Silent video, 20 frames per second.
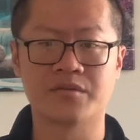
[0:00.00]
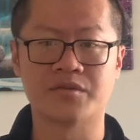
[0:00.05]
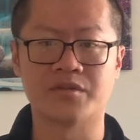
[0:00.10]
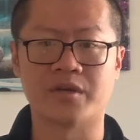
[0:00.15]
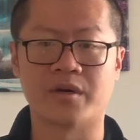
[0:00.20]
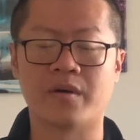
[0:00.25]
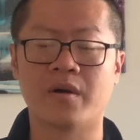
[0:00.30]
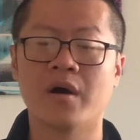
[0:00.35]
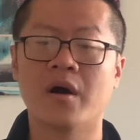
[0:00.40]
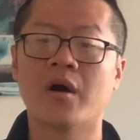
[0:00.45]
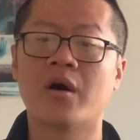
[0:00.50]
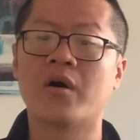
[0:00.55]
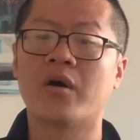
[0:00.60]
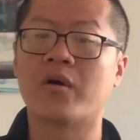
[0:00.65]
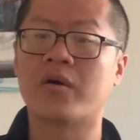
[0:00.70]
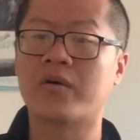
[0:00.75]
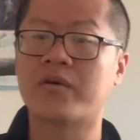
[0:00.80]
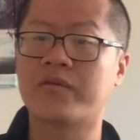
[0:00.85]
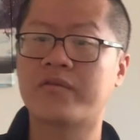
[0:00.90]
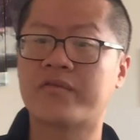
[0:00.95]
So
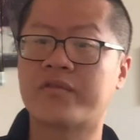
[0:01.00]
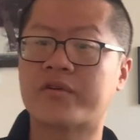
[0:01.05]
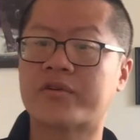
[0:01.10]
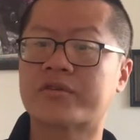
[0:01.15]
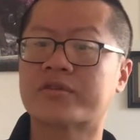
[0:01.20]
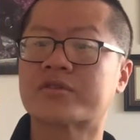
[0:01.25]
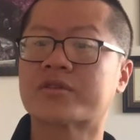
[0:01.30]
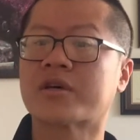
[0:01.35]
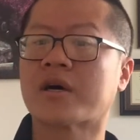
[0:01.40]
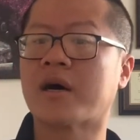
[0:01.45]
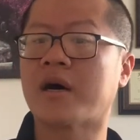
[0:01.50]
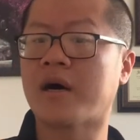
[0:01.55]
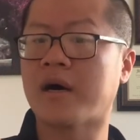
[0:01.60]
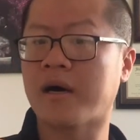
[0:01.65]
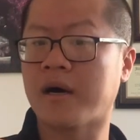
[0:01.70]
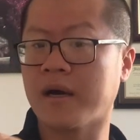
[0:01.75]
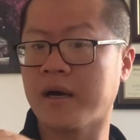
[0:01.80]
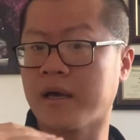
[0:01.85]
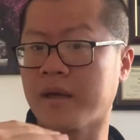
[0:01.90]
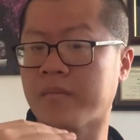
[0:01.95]
over
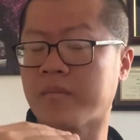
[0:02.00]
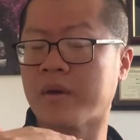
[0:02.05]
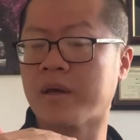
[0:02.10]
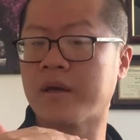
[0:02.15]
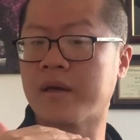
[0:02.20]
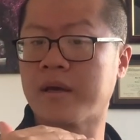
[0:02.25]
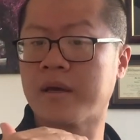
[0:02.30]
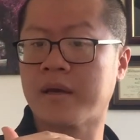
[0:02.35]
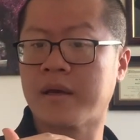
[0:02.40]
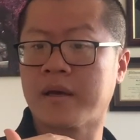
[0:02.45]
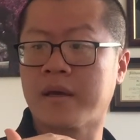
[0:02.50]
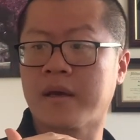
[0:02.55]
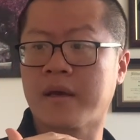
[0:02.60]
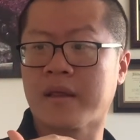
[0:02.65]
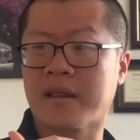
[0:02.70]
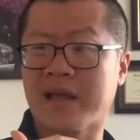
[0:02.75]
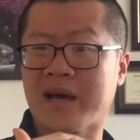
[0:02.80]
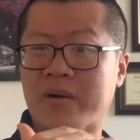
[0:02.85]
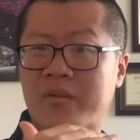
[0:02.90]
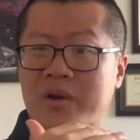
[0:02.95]
time,
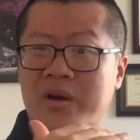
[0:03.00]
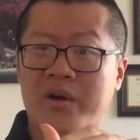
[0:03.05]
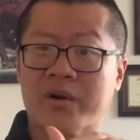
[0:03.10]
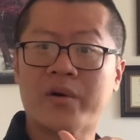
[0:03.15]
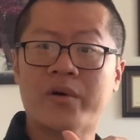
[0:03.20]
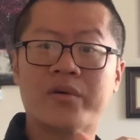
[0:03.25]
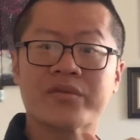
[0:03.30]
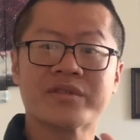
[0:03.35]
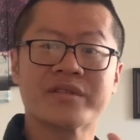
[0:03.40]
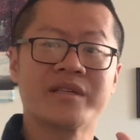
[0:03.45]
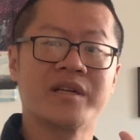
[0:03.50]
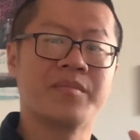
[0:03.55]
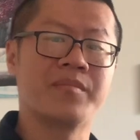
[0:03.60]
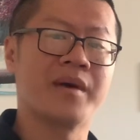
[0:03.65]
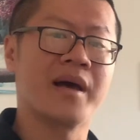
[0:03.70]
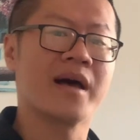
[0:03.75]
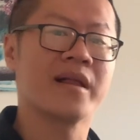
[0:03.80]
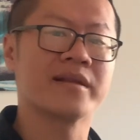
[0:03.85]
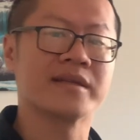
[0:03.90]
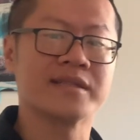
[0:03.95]
that would cause an
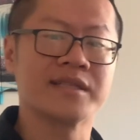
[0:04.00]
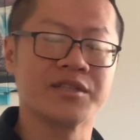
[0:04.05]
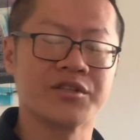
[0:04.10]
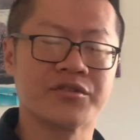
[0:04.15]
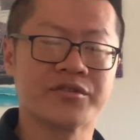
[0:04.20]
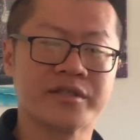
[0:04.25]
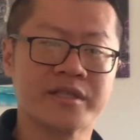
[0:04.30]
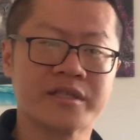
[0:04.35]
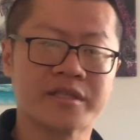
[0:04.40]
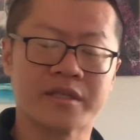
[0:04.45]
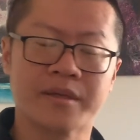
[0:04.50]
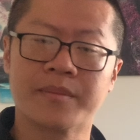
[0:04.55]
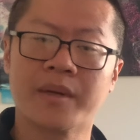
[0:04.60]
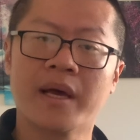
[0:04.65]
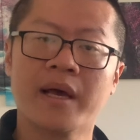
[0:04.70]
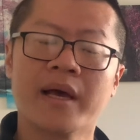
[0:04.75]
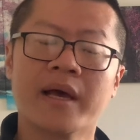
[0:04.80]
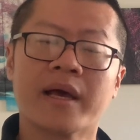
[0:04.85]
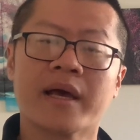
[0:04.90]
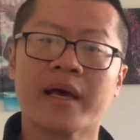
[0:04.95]
imbalance in your system
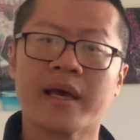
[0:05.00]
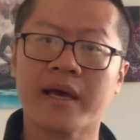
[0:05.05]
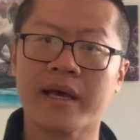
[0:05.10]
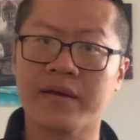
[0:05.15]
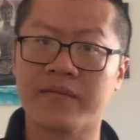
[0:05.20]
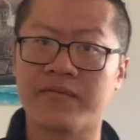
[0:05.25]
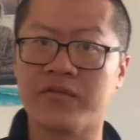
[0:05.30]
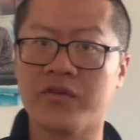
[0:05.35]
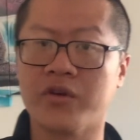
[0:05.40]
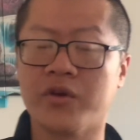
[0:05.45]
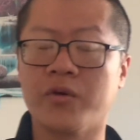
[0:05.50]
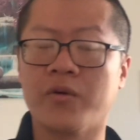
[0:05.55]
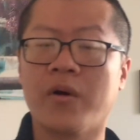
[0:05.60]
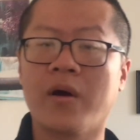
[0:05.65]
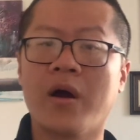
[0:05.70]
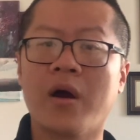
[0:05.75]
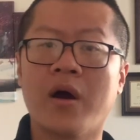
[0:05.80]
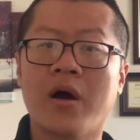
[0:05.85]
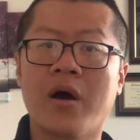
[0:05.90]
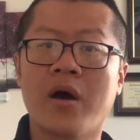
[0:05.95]
if you
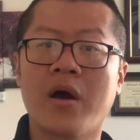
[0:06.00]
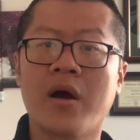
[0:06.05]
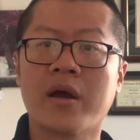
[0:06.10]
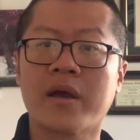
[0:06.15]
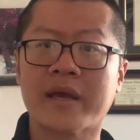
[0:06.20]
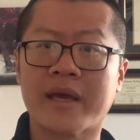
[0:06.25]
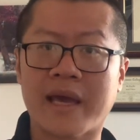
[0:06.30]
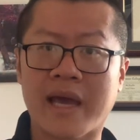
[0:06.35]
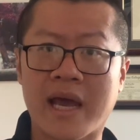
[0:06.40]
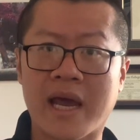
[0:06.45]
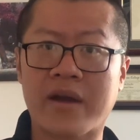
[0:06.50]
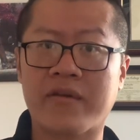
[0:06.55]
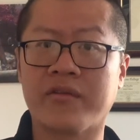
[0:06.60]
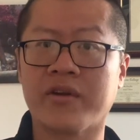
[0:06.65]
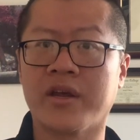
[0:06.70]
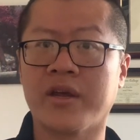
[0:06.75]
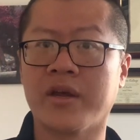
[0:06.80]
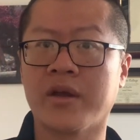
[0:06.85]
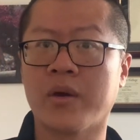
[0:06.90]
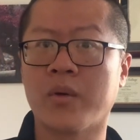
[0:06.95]

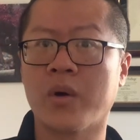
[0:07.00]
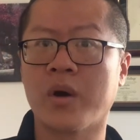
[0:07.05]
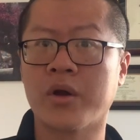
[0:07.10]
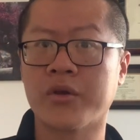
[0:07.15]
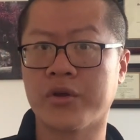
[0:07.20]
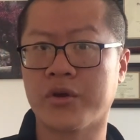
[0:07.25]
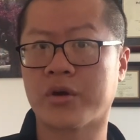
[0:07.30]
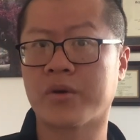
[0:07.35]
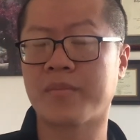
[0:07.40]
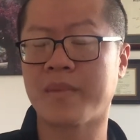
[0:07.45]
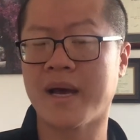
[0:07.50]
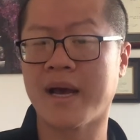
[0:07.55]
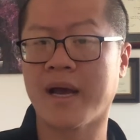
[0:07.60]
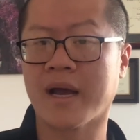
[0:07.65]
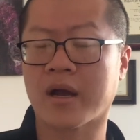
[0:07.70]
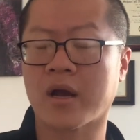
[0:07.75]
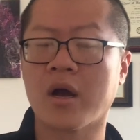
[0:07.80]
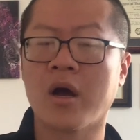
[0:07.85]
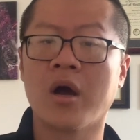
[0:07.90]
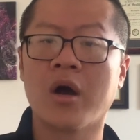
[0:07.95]
carry your
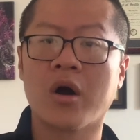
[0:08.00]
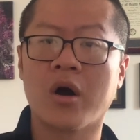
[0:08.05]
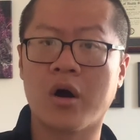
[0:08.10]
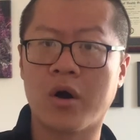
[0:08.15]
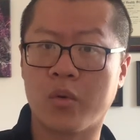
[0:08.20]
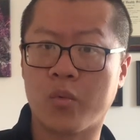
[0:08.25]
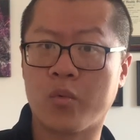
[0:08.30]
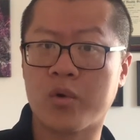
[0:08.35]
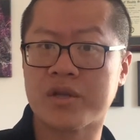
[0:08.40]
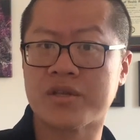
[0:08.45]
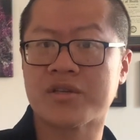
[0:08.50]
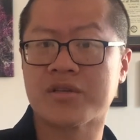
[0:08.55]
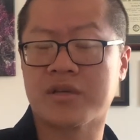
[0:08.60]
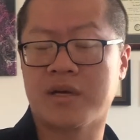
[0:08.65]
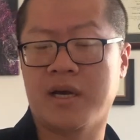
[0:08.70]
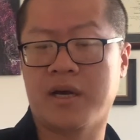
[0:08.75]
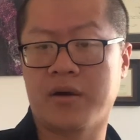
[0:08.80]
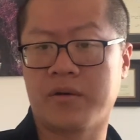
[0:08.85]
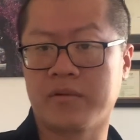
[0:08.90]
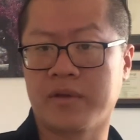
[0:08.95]
bag on one
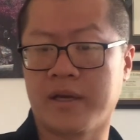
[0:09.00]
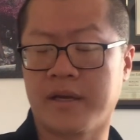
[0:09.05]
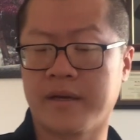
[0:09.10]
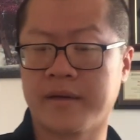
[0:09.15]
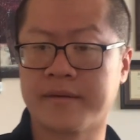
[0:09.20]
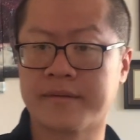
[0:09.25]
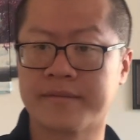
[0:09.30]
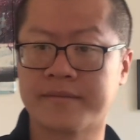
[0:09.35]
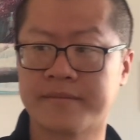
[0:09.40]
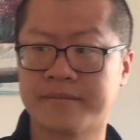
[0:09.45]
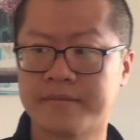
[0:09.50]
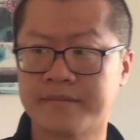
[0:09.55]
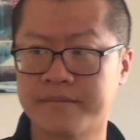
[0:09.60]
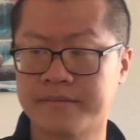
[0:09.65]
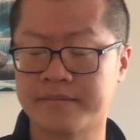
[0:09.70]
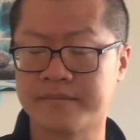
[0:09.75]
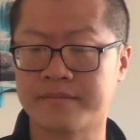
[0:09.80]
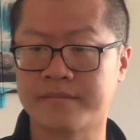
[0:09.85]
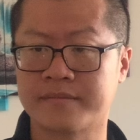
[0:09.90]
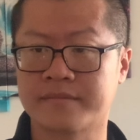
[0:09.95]
side only.
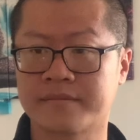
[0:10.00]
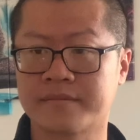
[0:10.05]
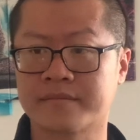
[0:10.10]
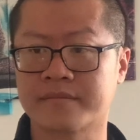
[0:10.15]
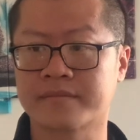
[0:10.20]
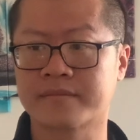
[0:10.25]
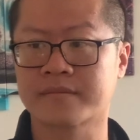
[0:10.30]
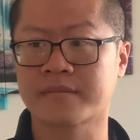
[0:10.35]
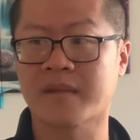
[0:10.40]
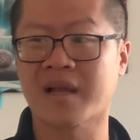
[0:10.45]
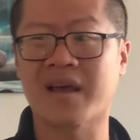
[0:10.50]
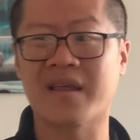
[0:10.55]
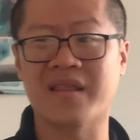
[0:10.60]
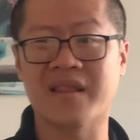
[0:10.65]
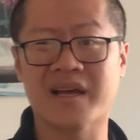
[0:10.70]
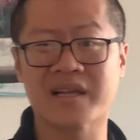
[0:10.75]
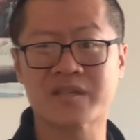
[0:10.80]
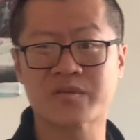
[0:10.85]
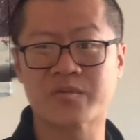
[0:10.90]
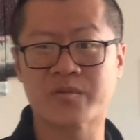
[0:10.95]
And
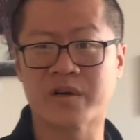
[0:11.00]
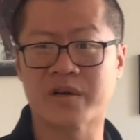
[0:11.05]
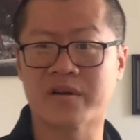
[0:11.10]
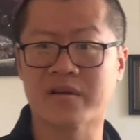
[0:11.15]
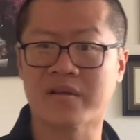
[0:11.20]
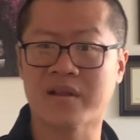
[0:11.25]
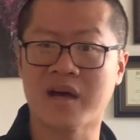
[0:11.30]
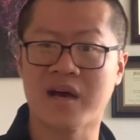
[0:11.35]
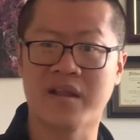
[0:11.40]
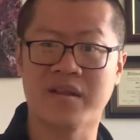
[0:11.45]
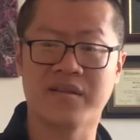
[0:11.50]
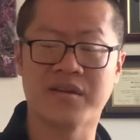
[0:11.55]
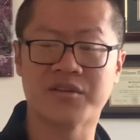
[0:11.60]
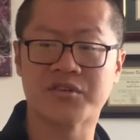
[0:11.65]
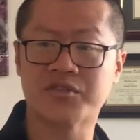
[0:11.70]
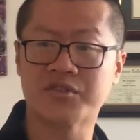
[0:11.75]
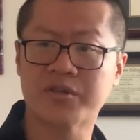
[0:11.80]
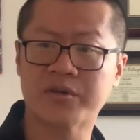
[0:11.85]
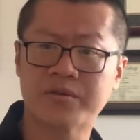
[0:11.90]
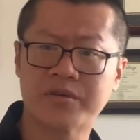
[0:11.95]
that's where a lot of the
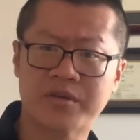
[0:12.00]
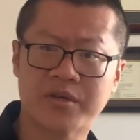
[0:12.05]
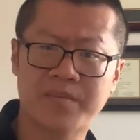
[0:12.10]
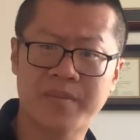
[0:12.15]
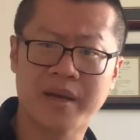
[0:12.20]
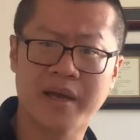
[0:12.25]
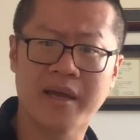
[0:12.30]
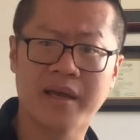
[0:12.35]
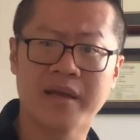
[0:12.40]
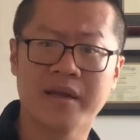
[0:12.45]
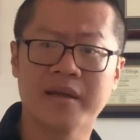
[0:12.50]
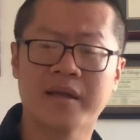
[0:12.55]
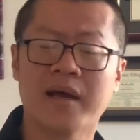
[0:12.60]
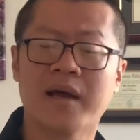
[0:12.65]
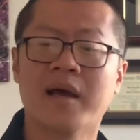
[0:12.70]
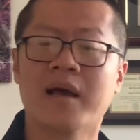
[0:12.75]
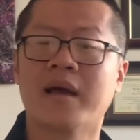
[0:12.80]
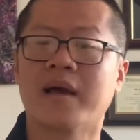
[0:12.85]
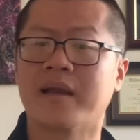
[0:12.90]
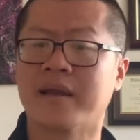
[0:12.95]
shoulder pain,
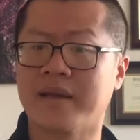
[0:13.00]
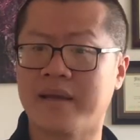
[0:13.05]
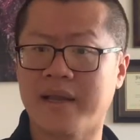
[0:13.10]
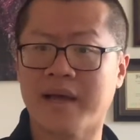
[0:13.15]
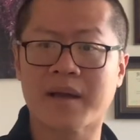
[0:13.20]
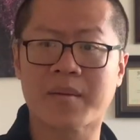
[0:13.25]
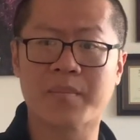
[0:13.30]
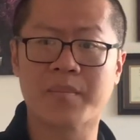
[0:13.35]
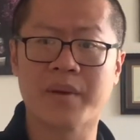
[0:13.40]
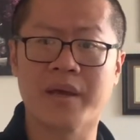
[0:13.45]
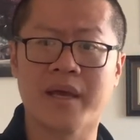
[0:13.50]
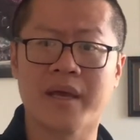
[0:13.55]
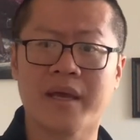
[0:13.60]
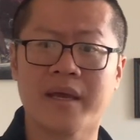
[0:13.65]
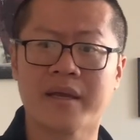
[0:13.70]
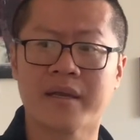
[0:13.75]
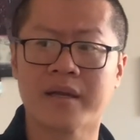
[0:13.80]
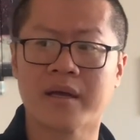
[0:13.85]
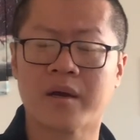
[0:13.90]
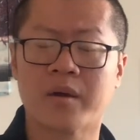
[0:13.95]
neck
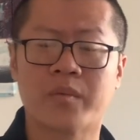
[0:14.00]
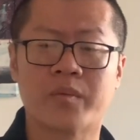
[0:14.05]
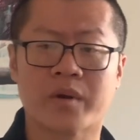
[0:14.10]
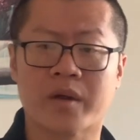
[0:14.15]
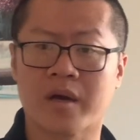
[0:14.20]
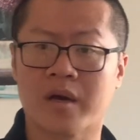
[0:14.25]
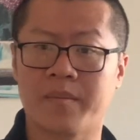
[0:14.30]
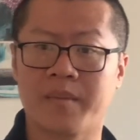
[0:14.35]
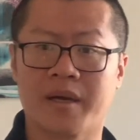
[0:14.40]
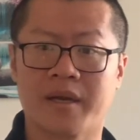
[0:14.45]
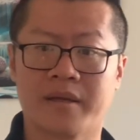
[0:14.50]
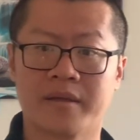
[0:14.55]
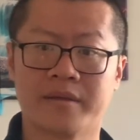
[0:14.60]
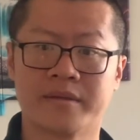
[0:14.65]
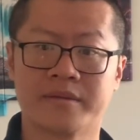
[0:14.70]
pain would come in.